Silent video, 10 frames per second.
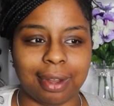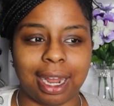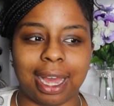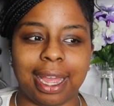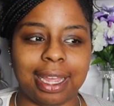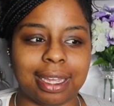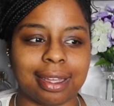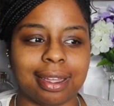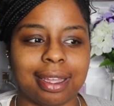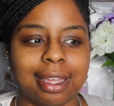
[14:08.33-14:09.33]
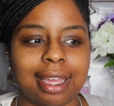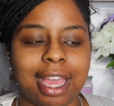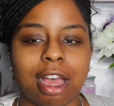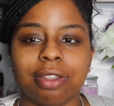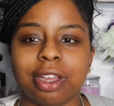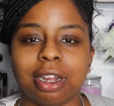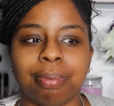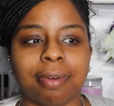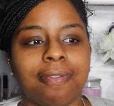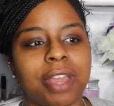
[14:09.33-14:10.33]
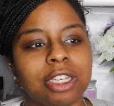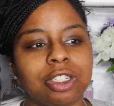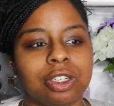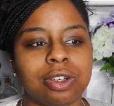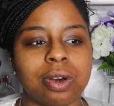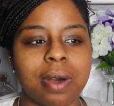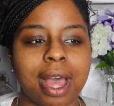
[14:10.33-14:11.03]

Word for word: Like, how they're unprofessional,